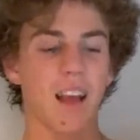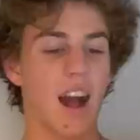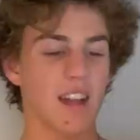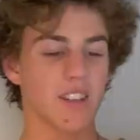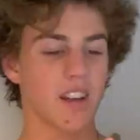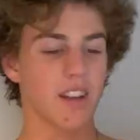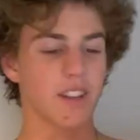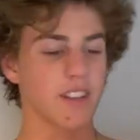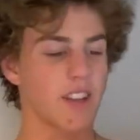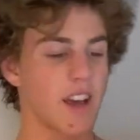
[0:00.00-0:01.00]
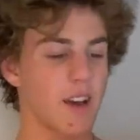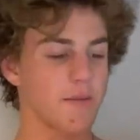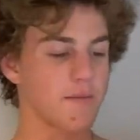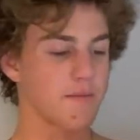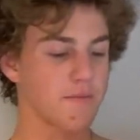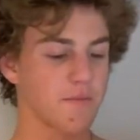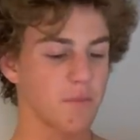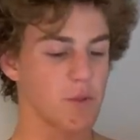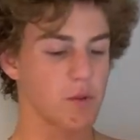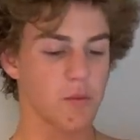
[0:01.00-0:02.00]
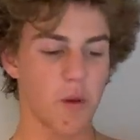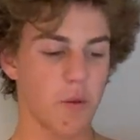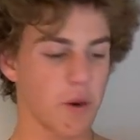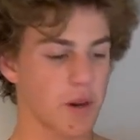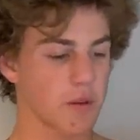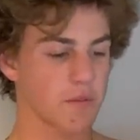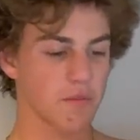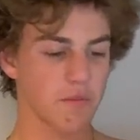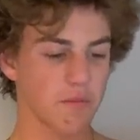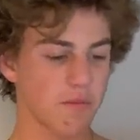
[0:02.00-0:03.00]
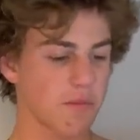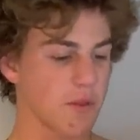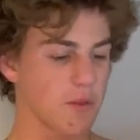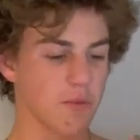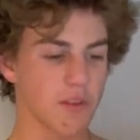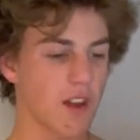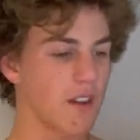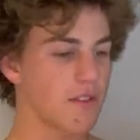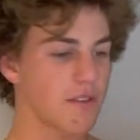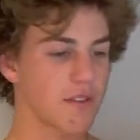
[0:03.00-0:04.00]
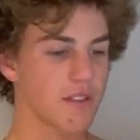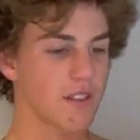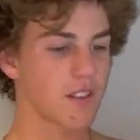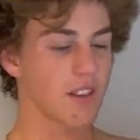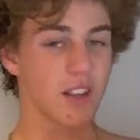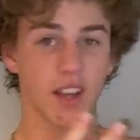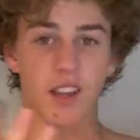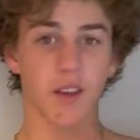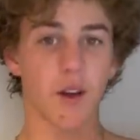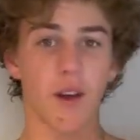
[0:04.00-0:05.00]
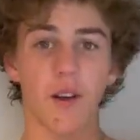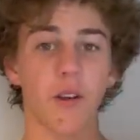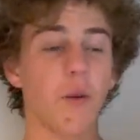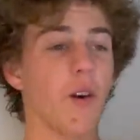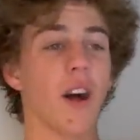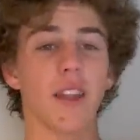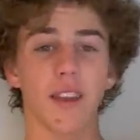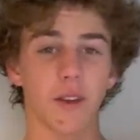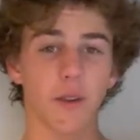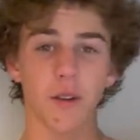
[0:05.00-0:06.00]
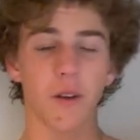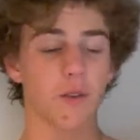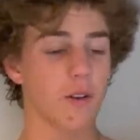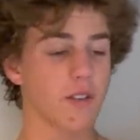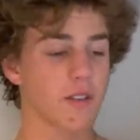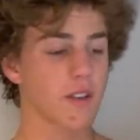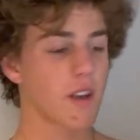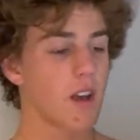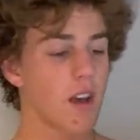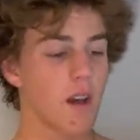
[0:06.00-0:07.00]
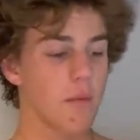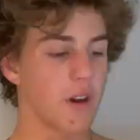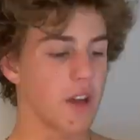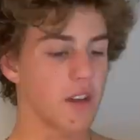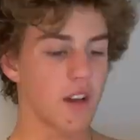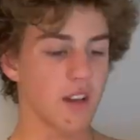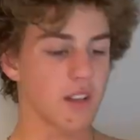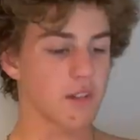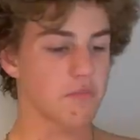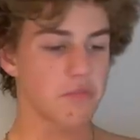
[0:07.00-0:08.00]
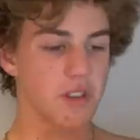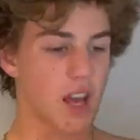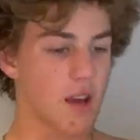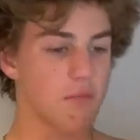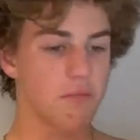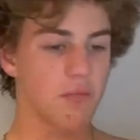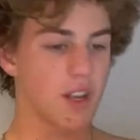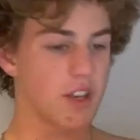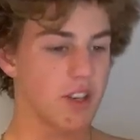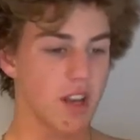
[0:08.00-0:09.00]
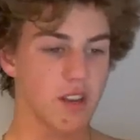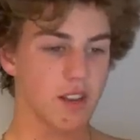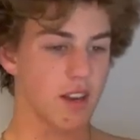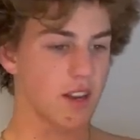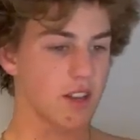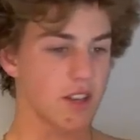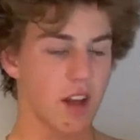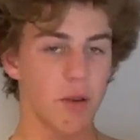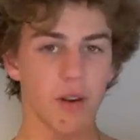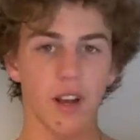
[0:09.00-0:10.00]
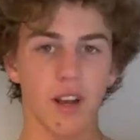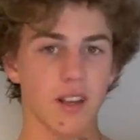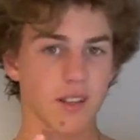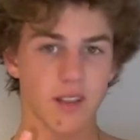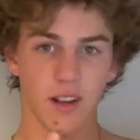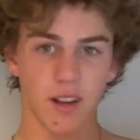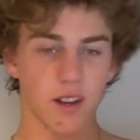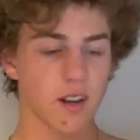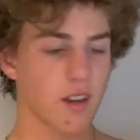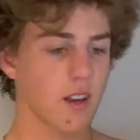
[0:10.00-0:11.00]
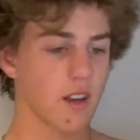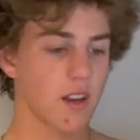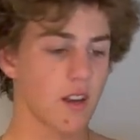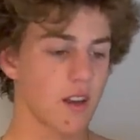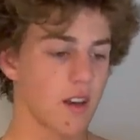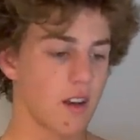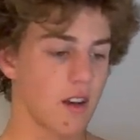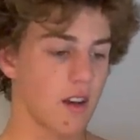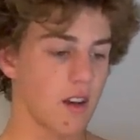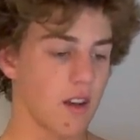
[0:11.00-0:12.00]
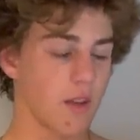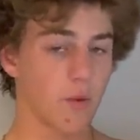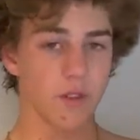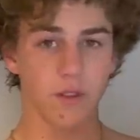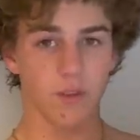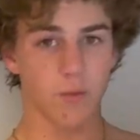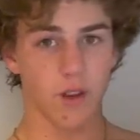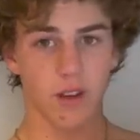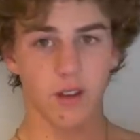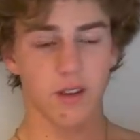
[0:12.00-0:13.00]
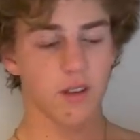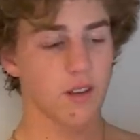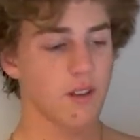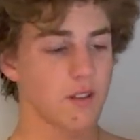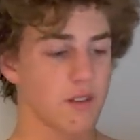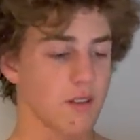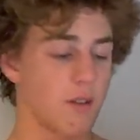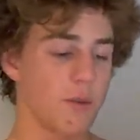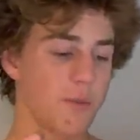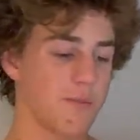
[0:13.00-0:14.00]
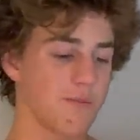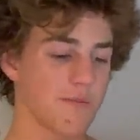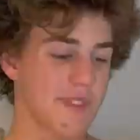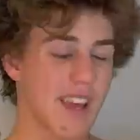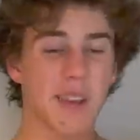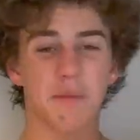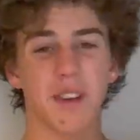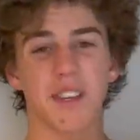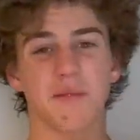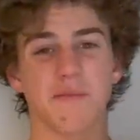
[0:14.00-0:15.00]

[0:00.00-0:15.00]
I just got to sit down, do some homework, do some stuff got to go out. Well, I did go to the golf course, but I just sat, played chess, had a nice shower, had a nice dinner. Mm-hmm. Uh, the Wizards won, so can't complain.